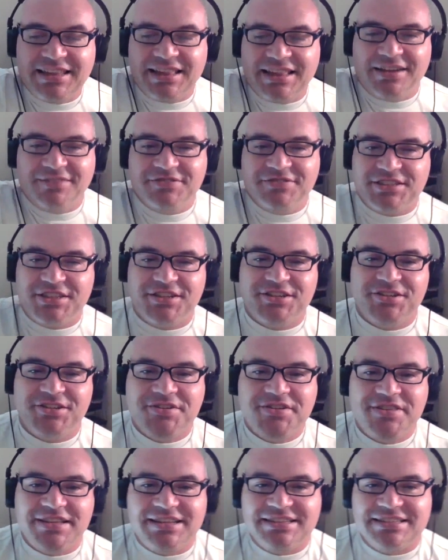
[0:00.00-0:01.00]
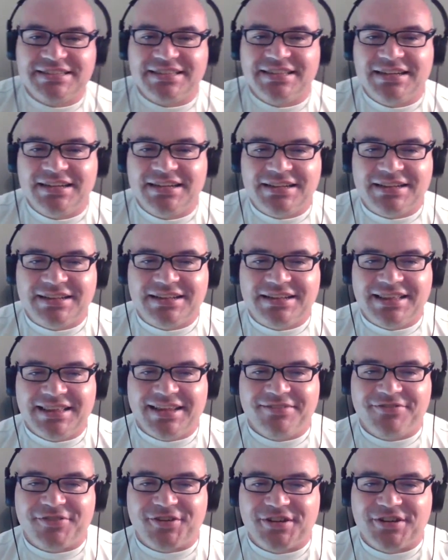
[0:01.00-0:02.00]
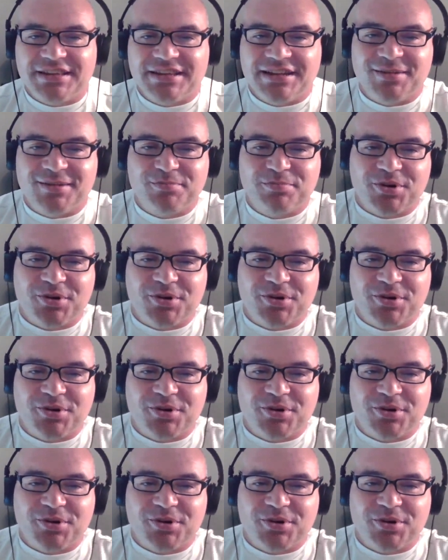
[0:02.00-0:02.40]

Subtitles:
loves to do these little clever little